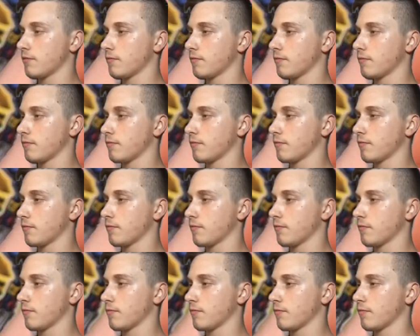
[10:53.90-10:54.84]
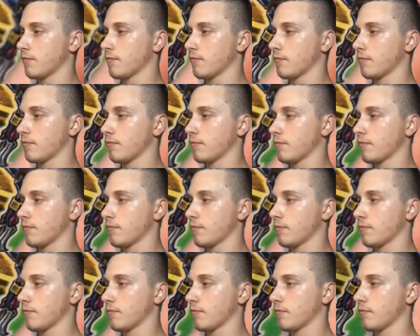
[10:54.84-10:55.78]

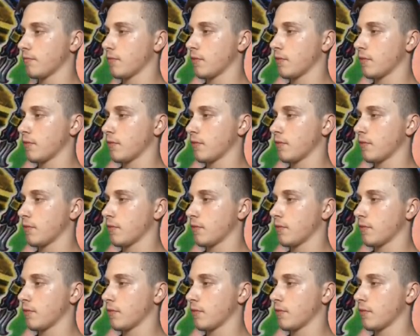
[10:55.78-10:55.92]
No one is speaking in this clip.